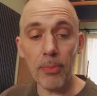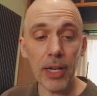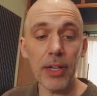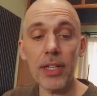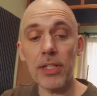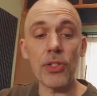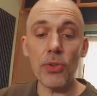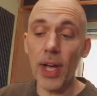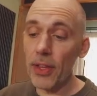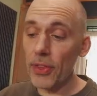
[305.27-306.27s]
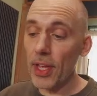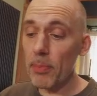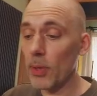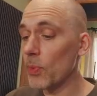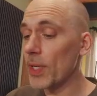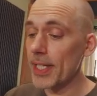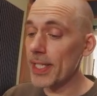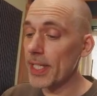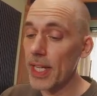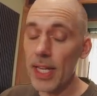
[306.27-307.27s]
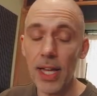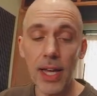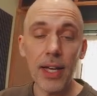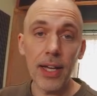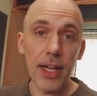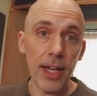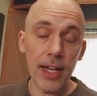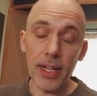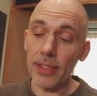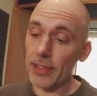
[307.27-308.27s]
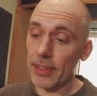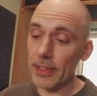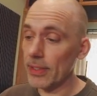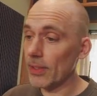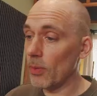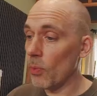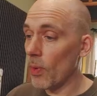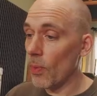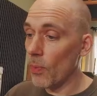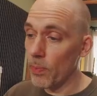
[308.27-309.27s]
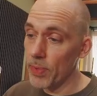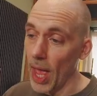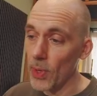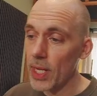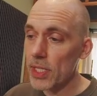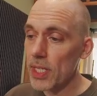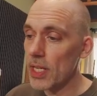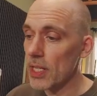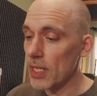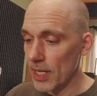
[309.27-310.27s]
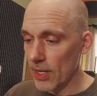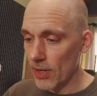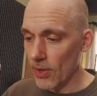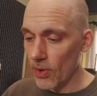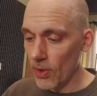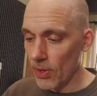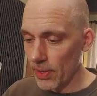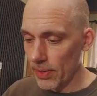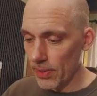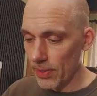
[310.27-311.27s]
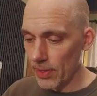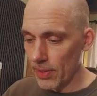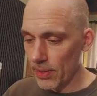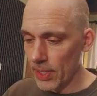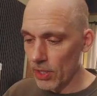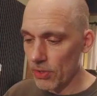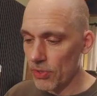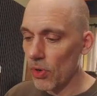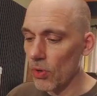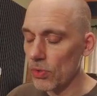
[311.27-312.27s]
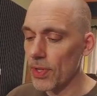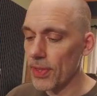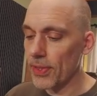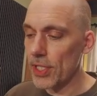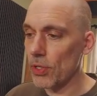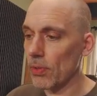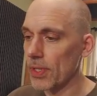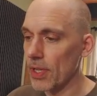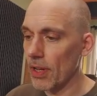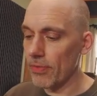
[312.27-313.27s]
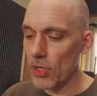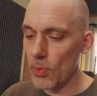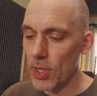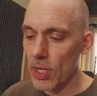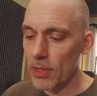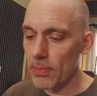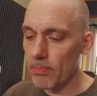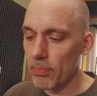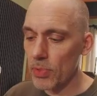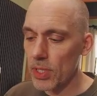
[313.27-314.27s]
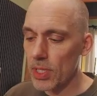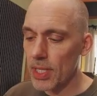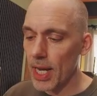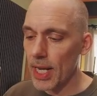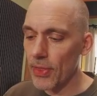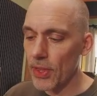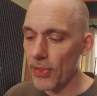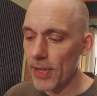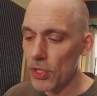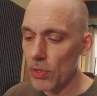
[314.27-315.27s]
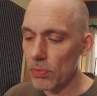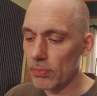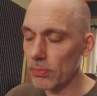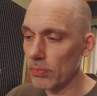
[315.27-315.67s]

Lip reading: plugin doesn't do anything, but we can see, we can see all the controls, the threshold and stuff. So we're gonna dial in the threshold.